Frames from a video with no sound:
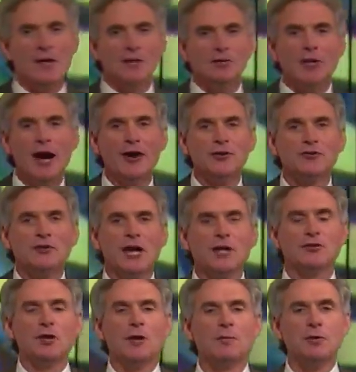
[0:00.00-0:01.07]
Doris
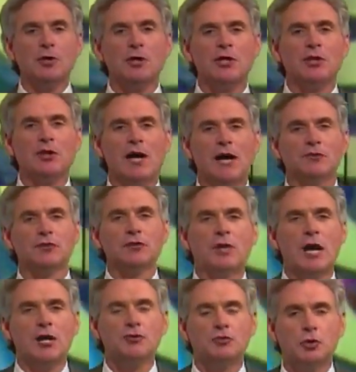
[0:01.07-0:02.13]
takes home $30,000.
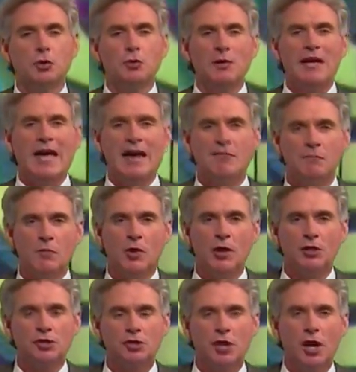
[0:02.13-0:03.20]
Could we have
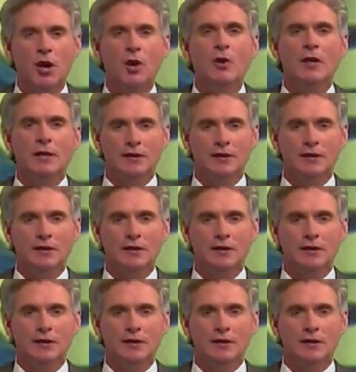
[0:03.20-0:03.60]
more show?